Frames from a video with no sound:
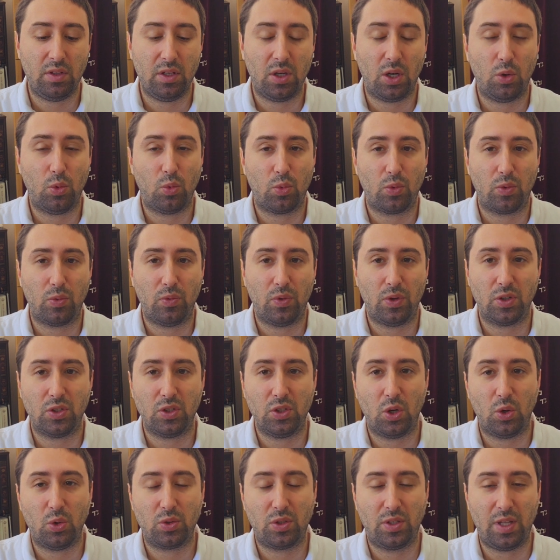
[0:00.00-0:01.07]
though there's
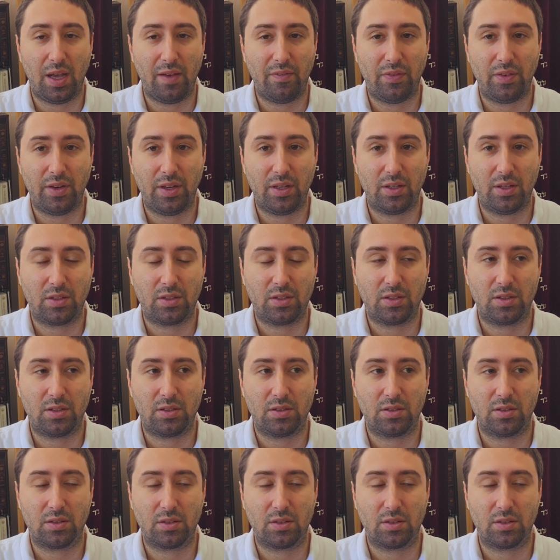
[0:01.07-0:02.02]
no definite